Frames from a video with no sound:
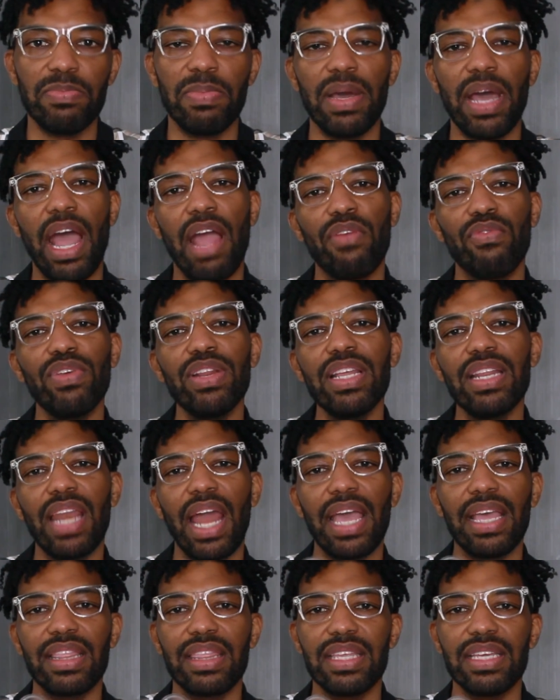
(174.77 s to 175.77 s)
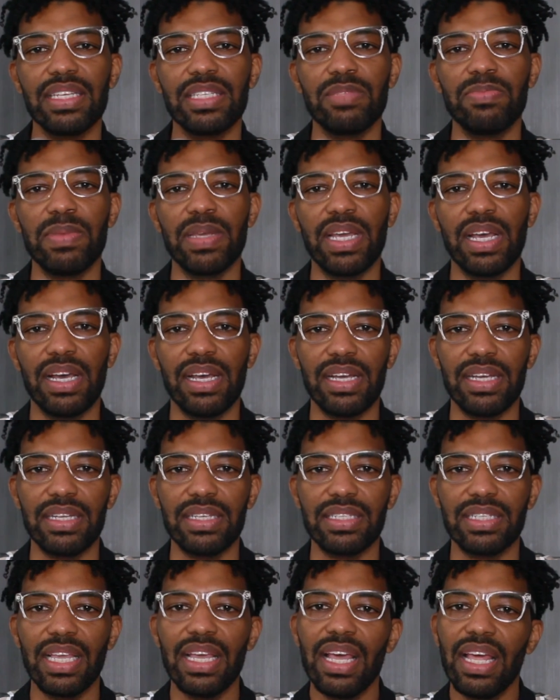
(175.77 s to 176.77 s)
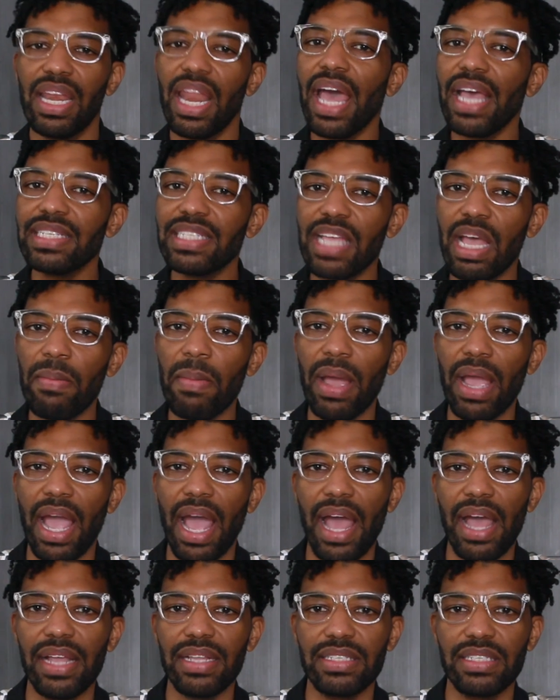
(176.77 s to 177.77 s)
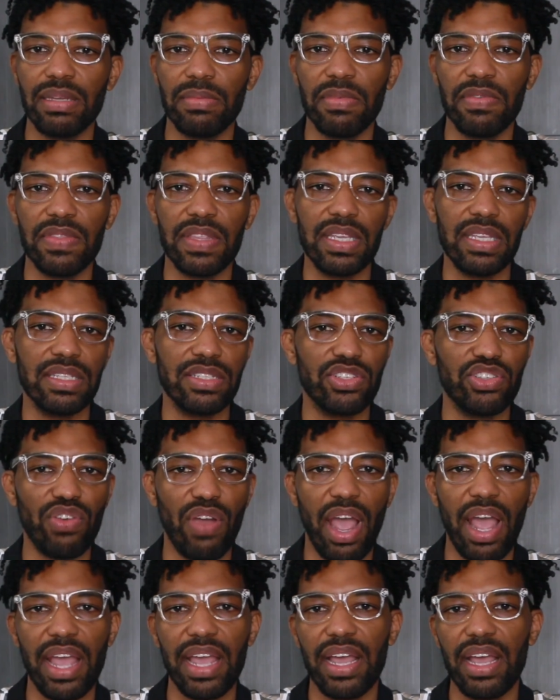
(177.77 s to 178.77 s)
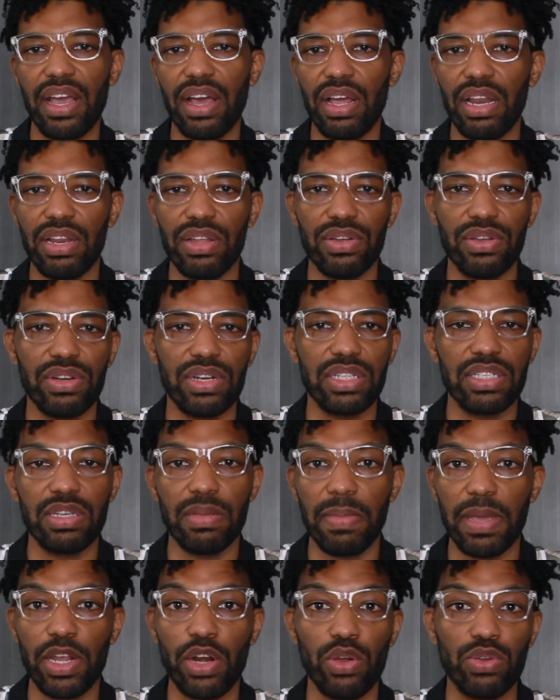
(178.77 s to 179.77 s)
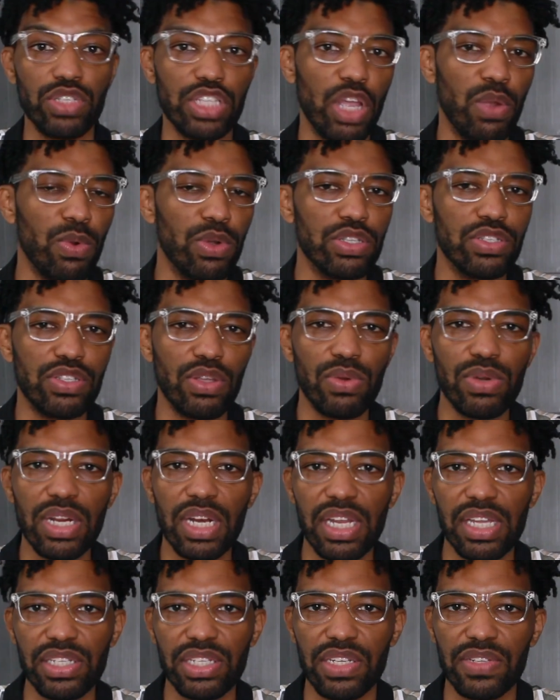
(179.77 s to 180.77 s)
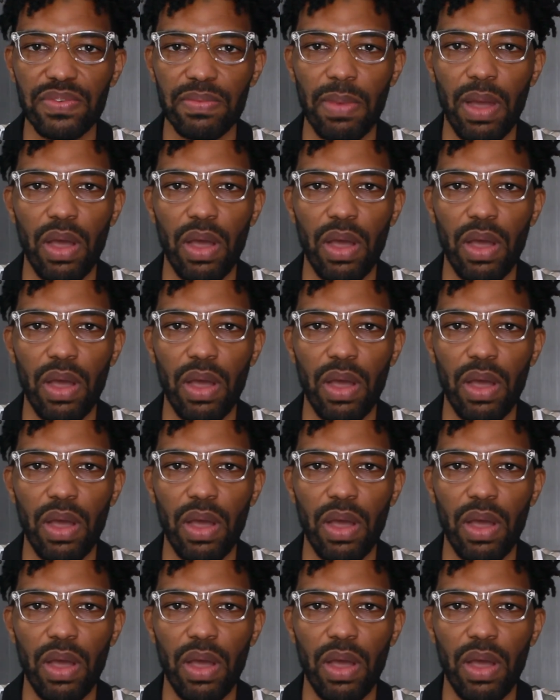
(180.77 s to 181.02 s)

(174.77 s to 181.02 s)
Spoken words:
but I really like this because last time I got some of these tri-colored tomatoes, they were so delicious from